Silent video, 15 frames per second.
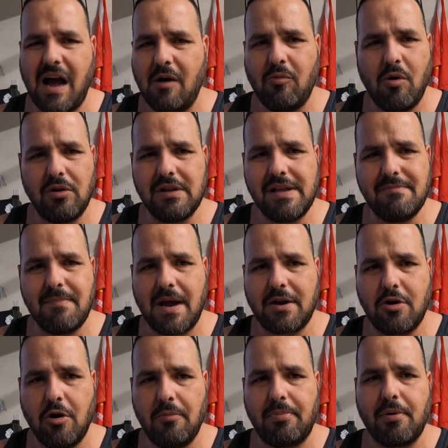I won't leave my
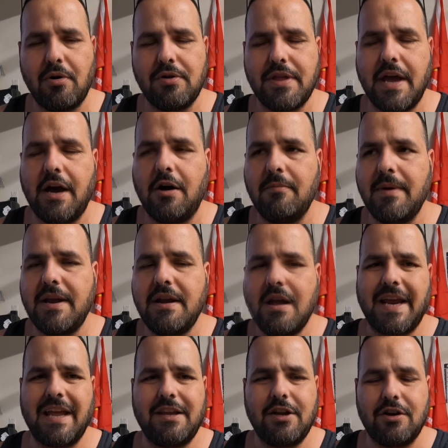GoPro in the helmet, but
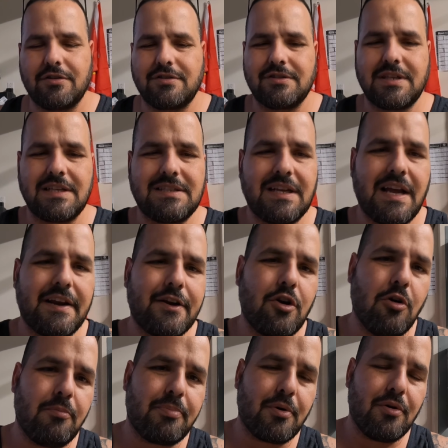again, you know, sometimes I got a
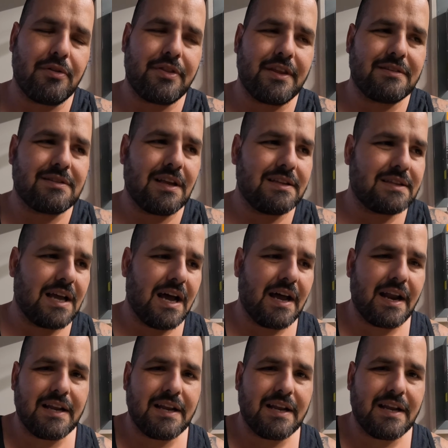GoPro and things like that.